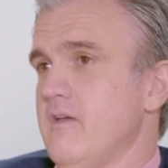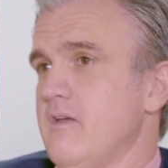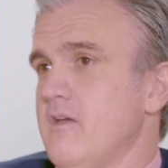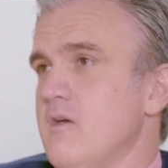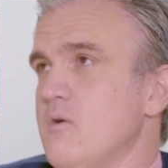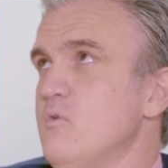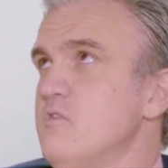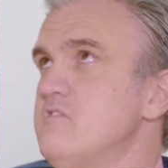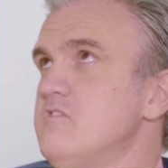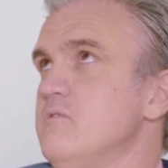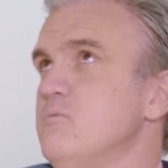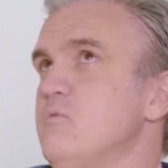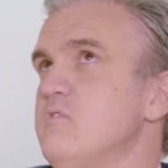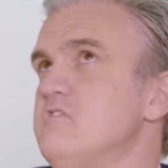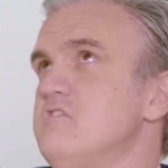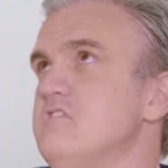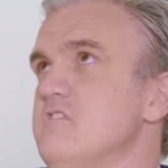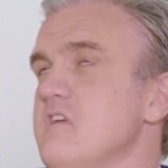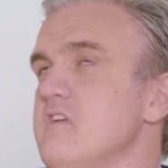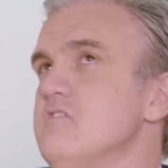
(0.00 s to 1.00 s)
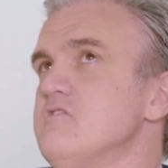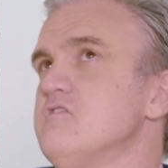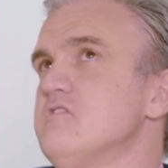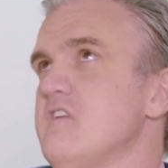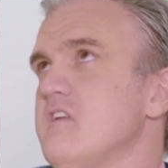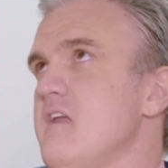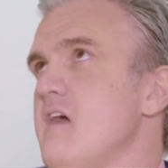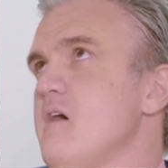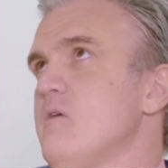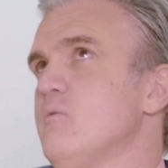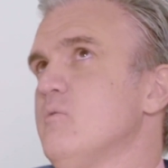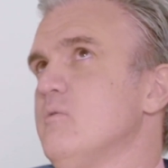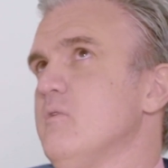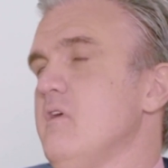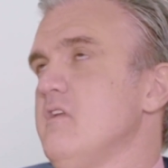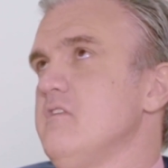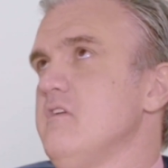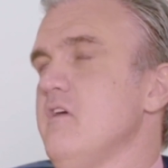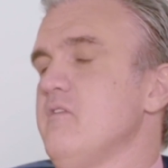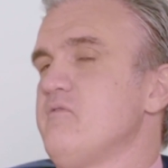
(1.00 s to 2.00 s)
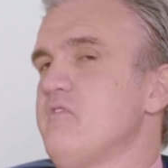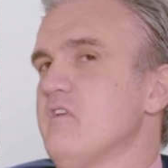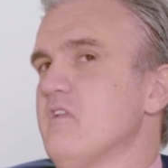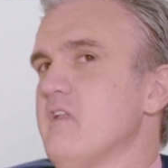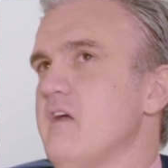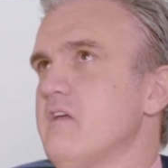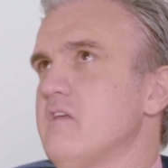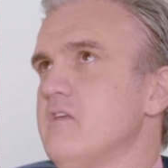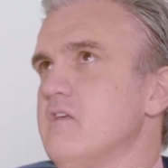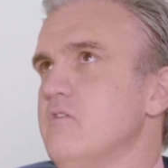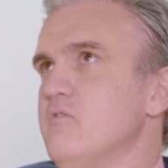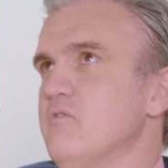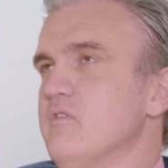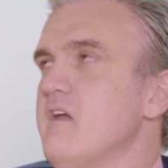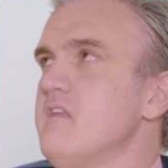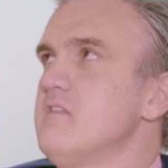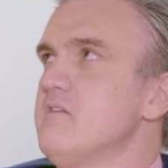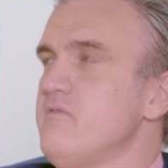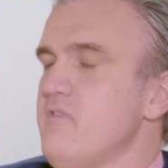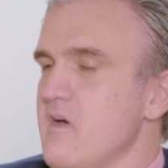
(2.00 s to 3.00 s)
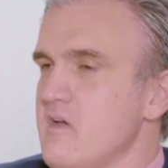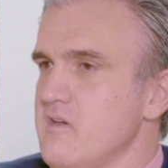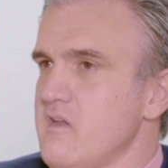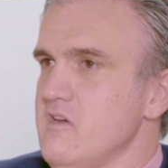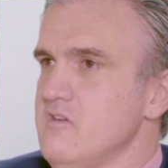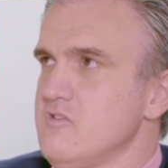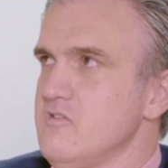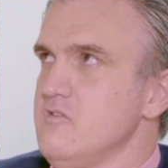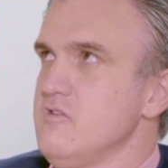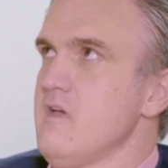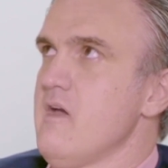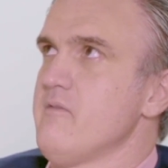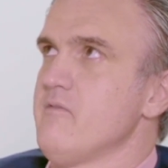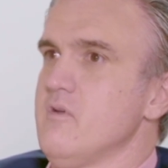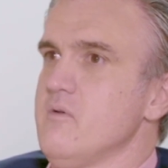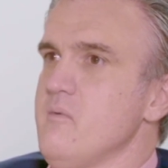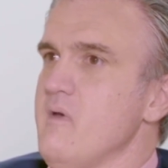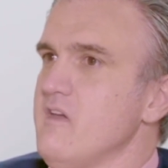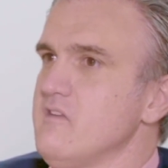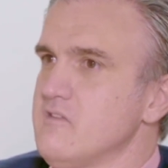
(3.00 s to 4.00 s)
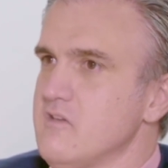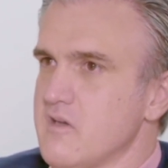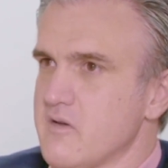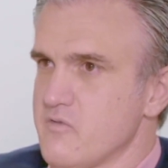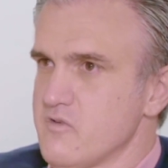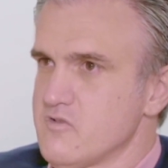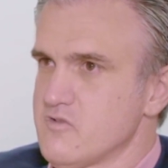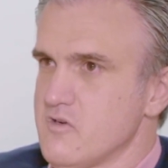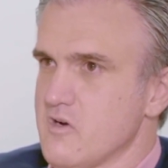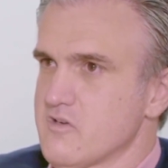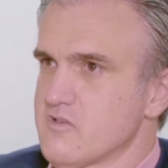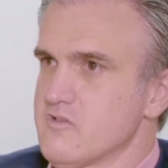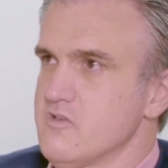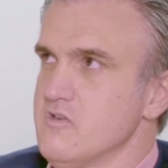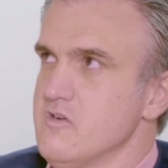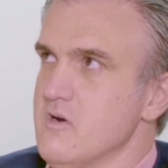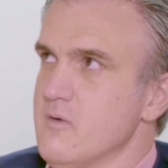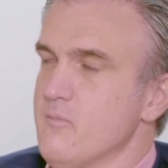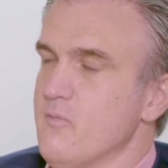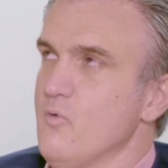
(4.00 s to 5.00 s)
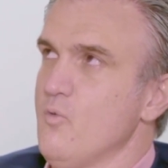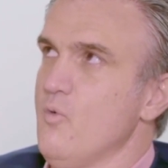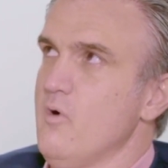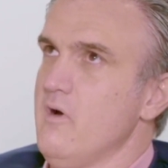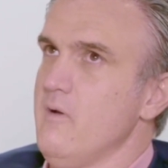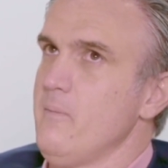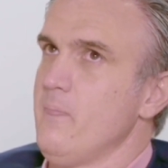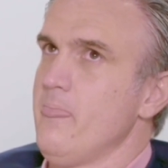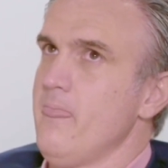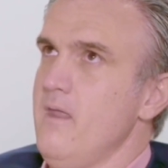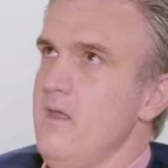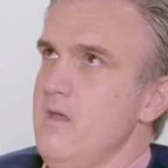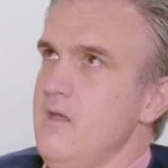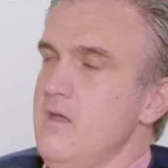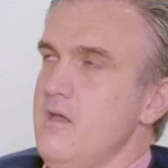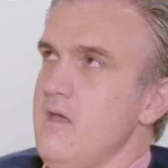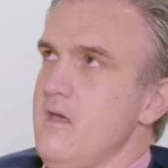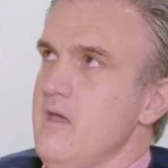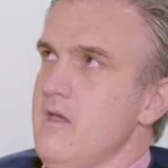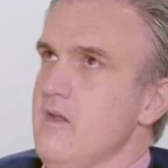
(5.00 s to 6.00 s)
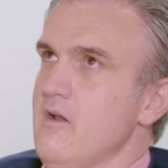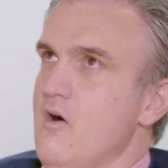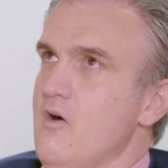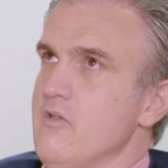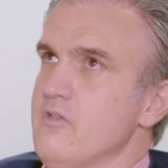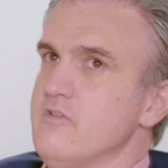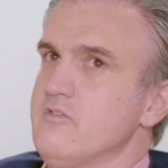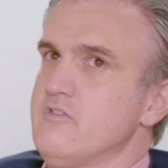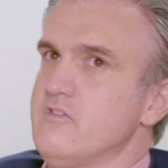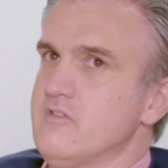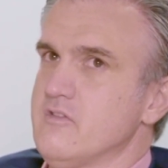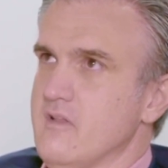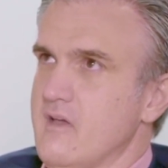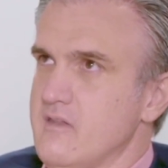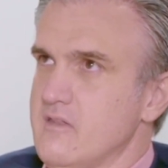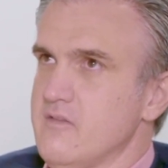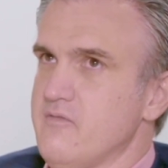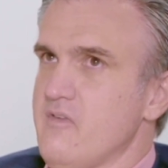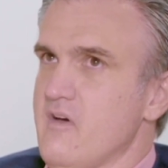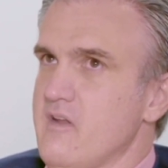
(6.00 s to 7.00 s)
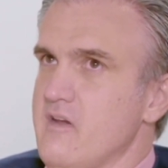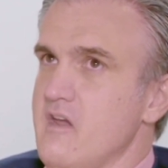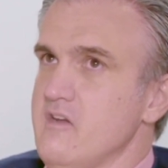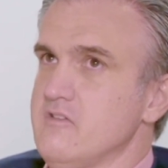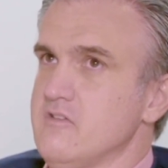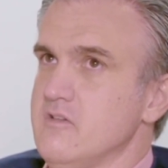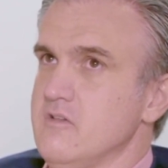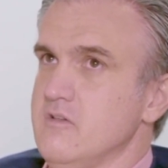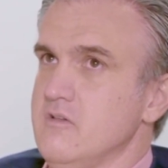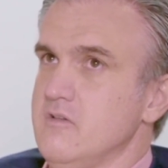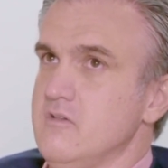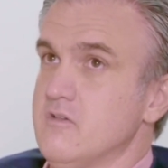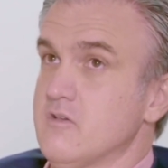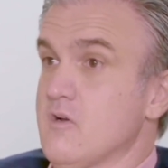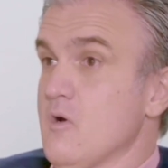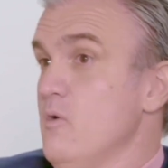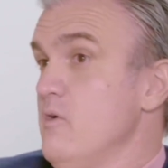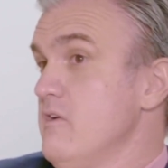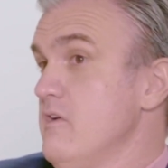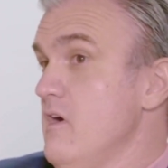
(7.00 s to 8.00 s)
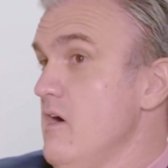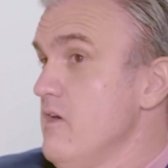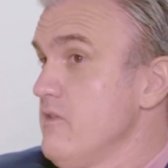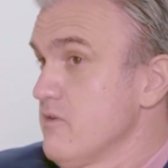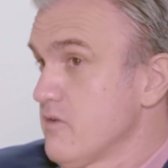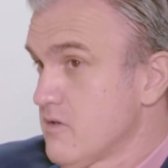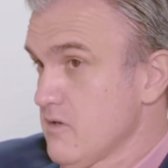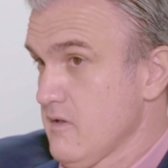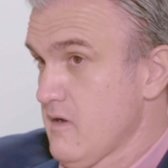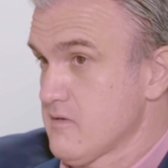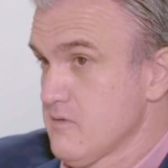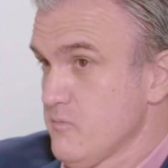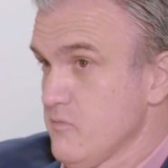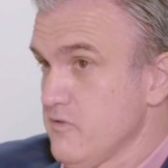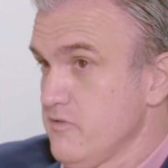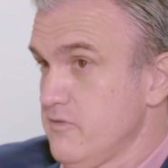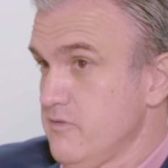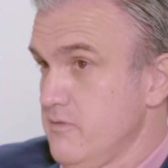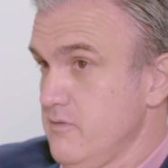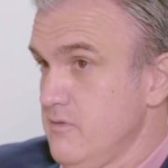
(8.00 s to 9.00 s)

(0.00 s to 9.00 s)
Which is interesting. Now I feel like you've laid the foundation. You have an amazing infrastructure. You're number one, and all this has laid the foundation to go into other collectibles.